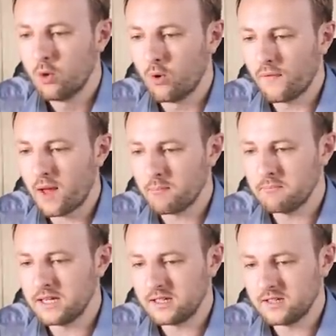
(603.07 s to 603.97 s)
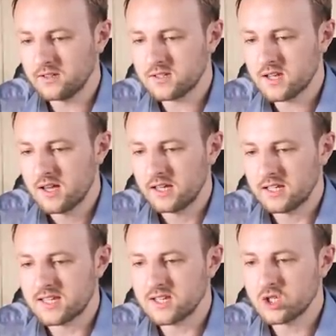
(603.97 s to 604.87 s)
What that means
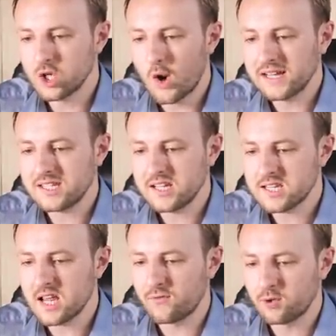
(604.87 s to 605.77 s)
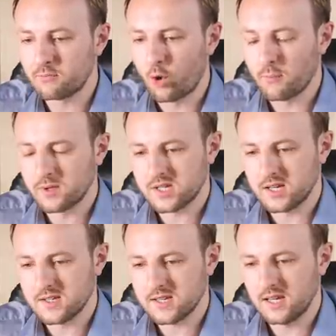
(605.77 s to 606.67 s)
is there's 97
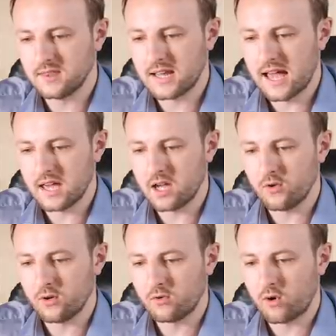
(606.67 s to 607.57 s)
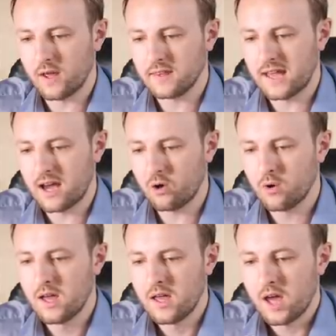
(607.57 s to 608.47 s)
properties in that area right
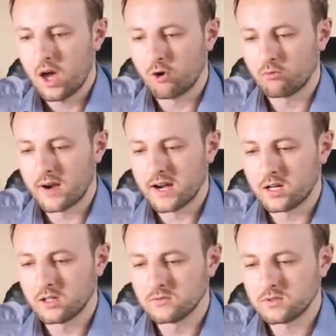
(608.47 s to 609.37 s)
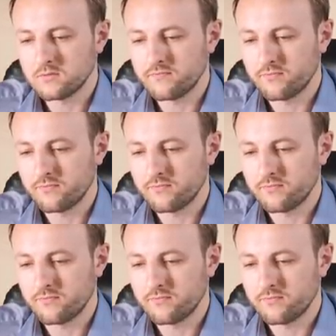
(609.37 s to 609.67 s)
now, around,